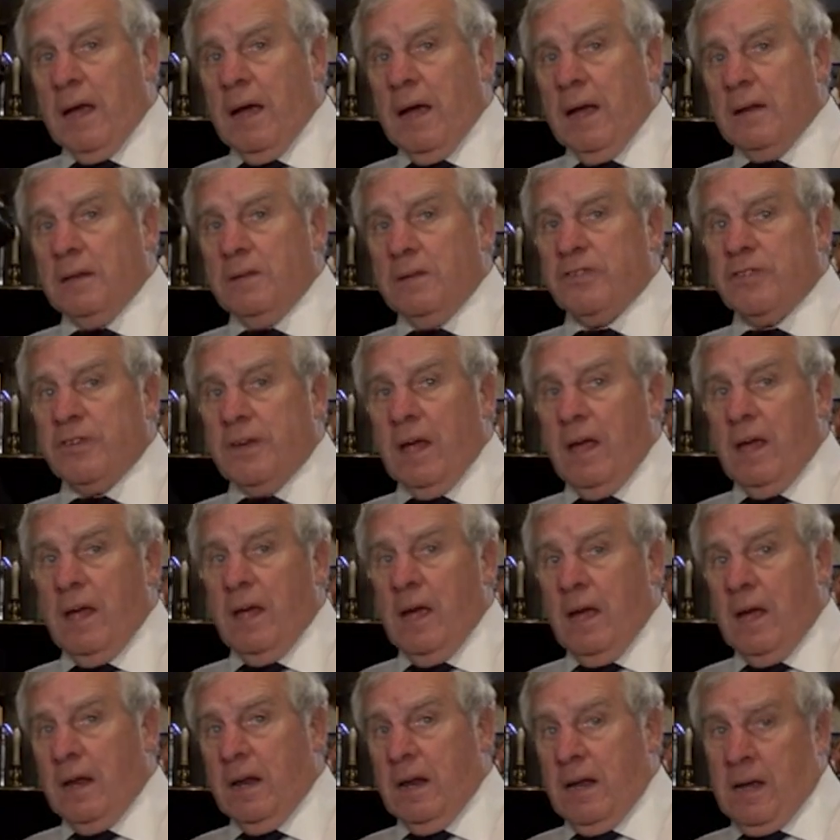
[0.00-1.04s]

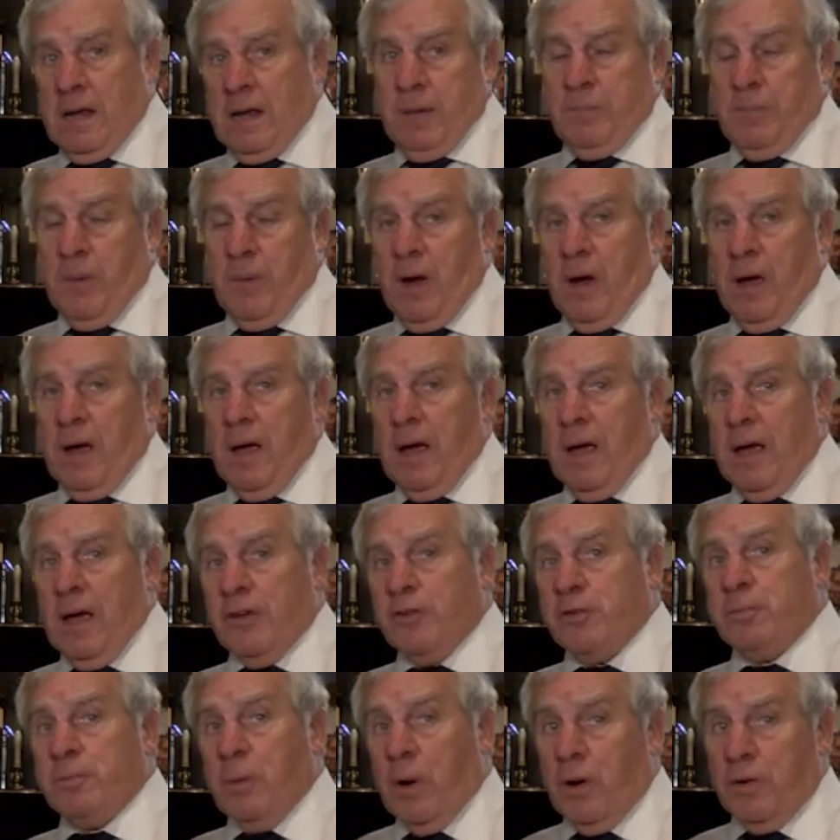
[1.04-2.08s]
had bought a
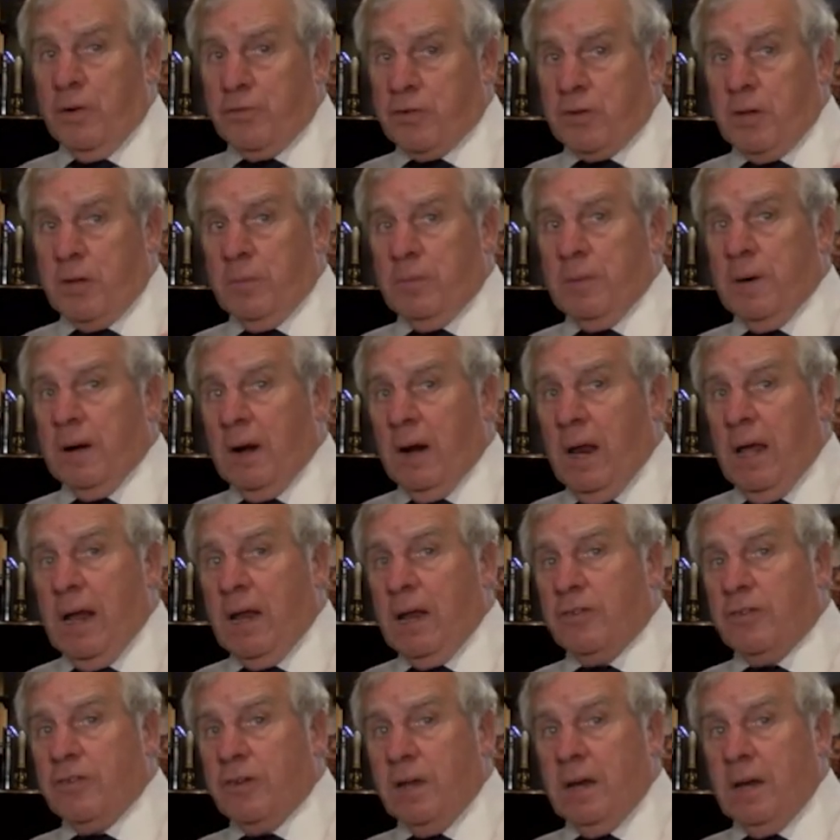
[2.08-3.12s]
sports club in
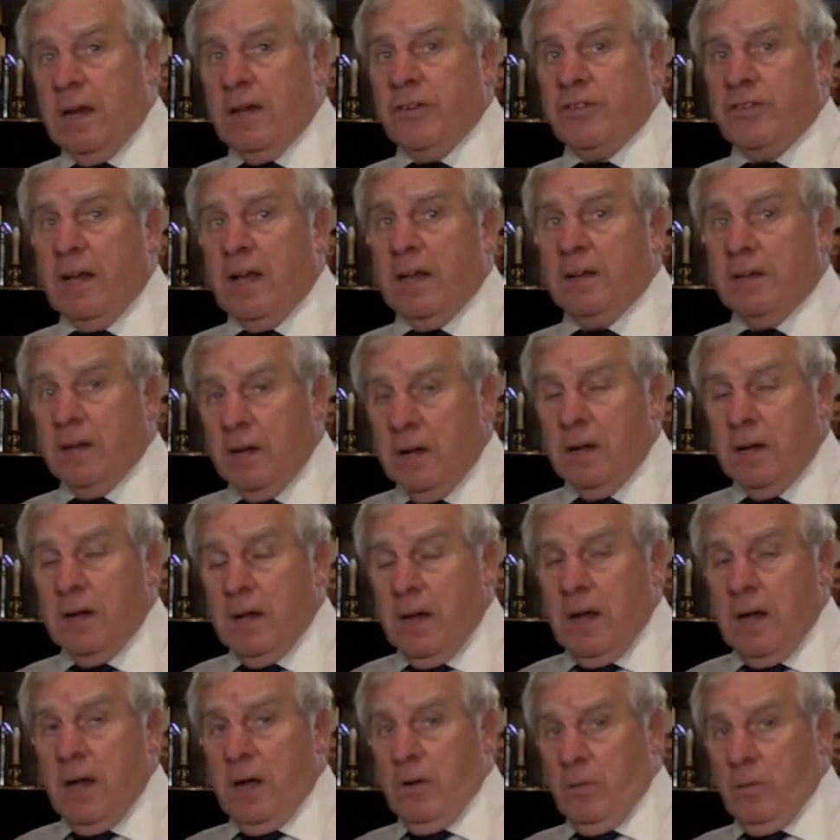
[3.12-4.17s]
Leeds, and he said,
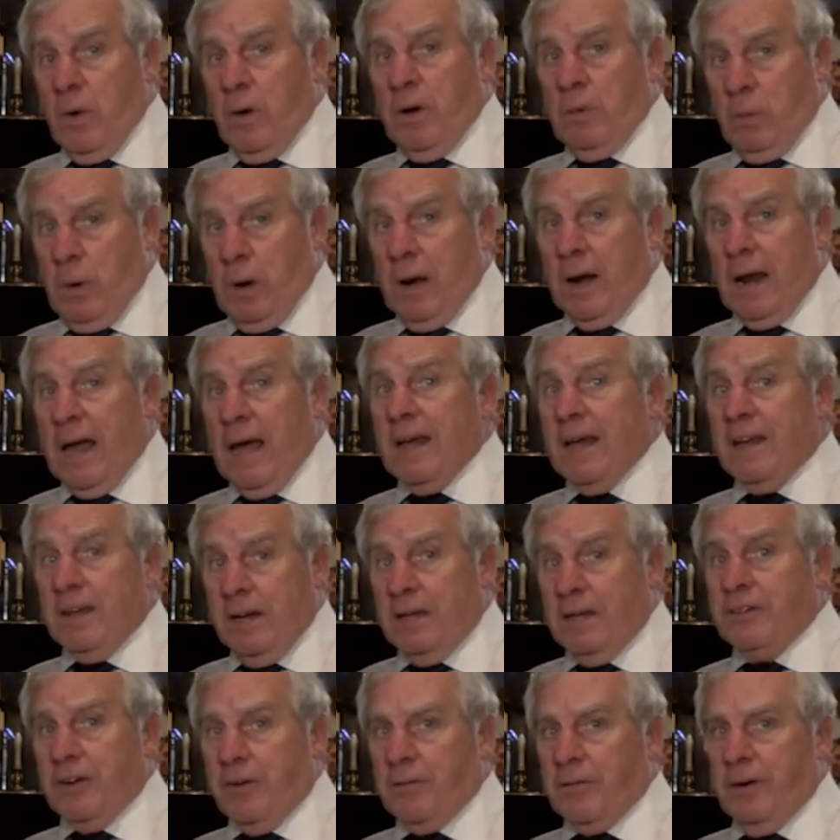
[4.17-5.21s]
"We would like
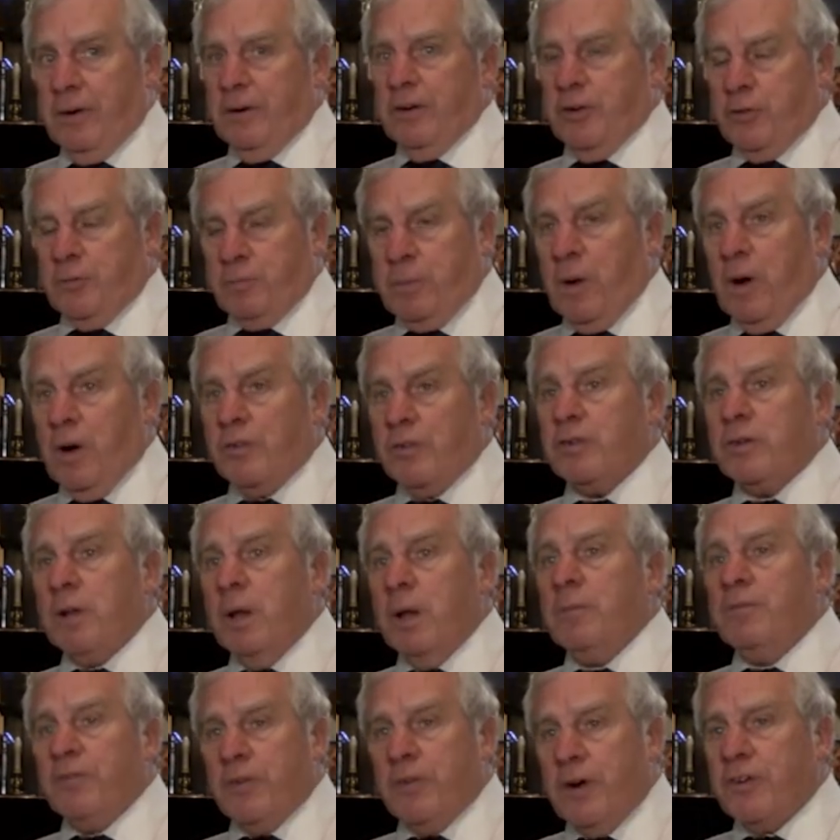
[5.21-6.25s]
you to run the sports
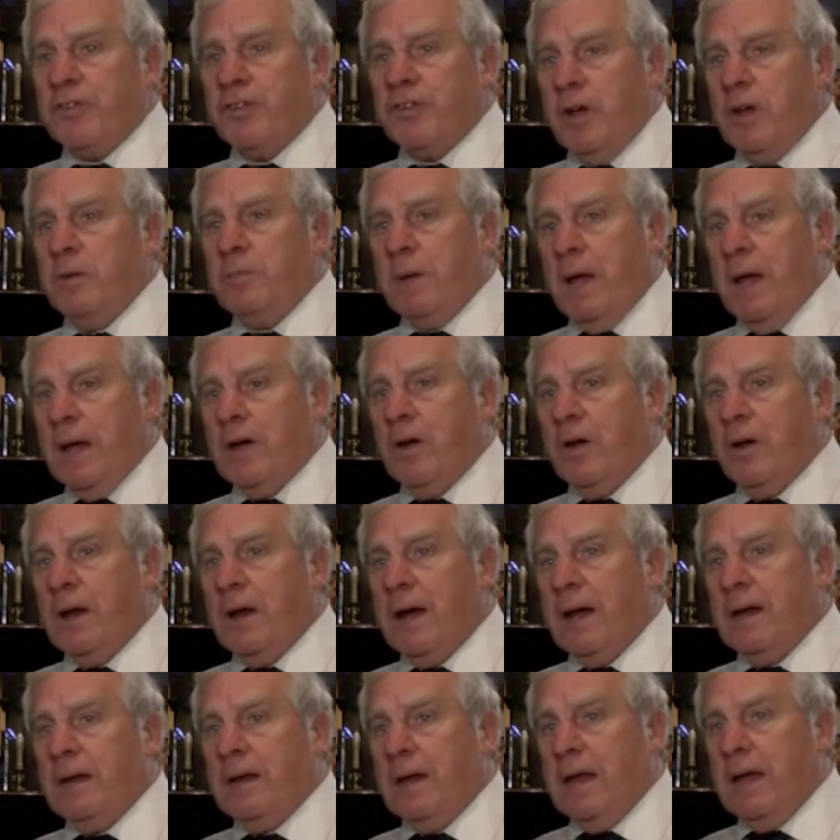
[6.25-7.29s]
club for us. It would be a good
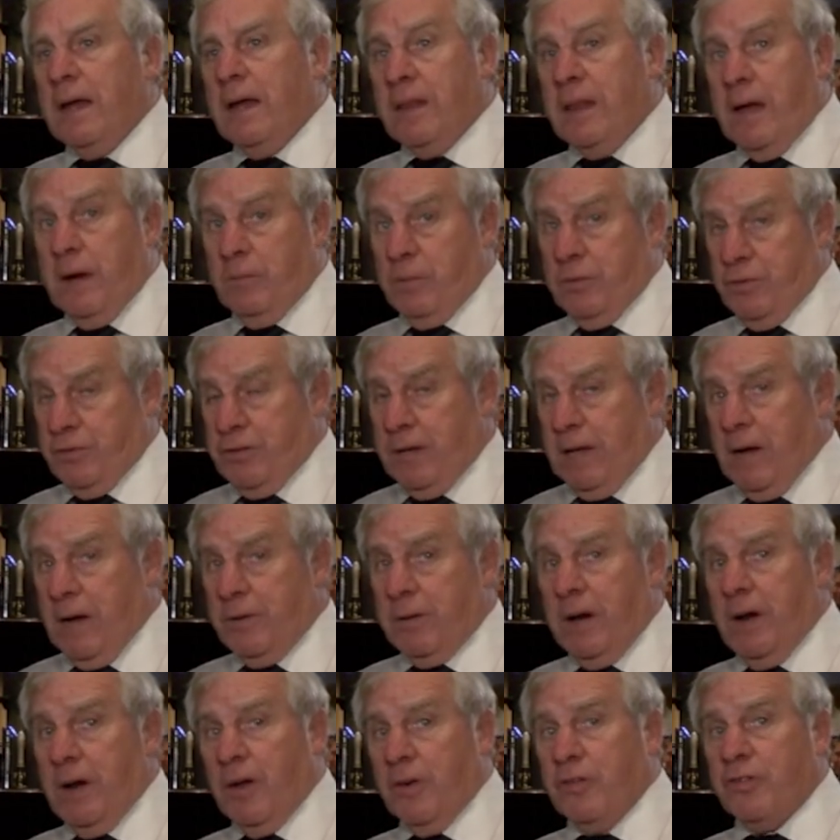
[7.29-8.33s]
idea." That was down
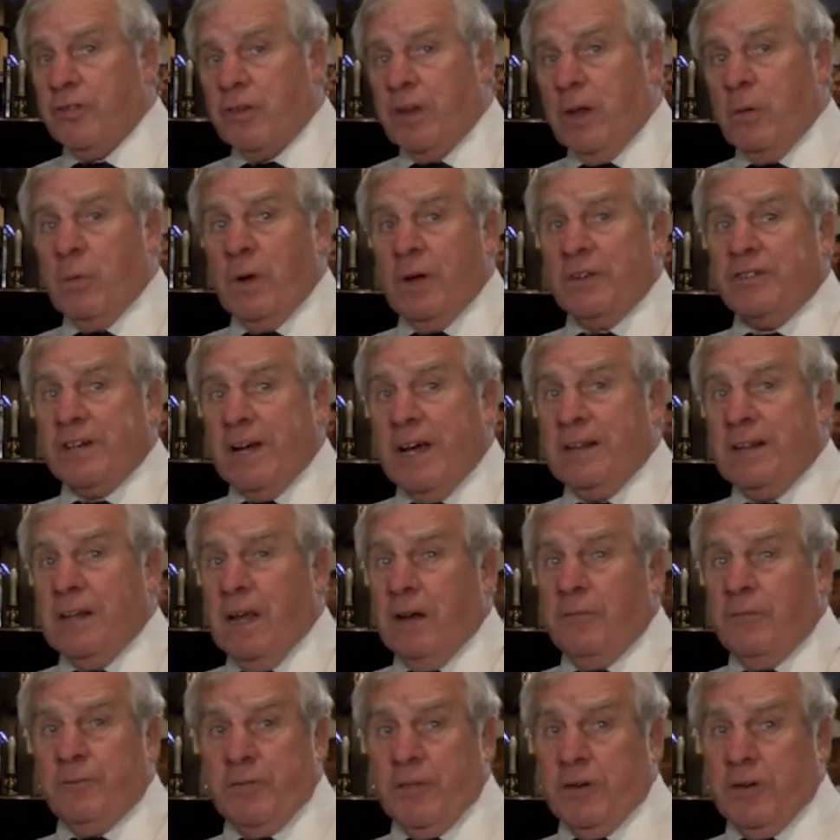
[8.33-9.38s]
in Hunslet, which I
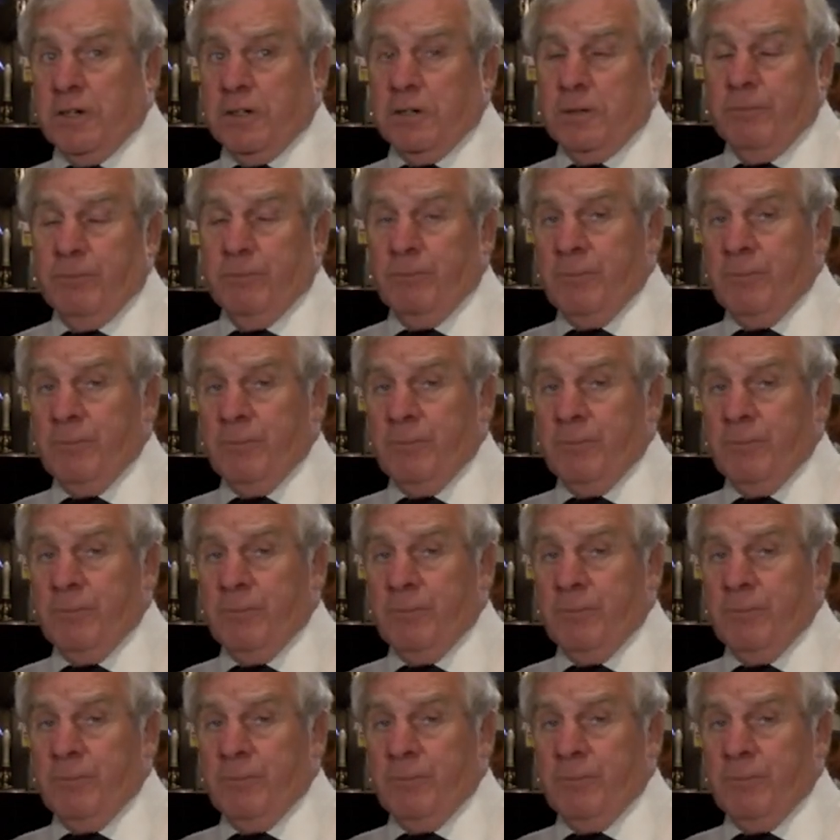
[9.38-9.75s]
did for